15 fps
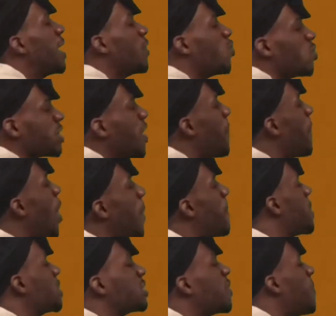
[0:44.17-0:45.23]
You gonna send a
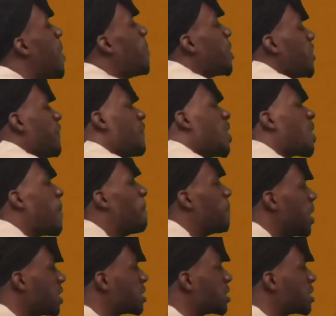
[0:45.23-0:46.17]
white bitch to my motherfucking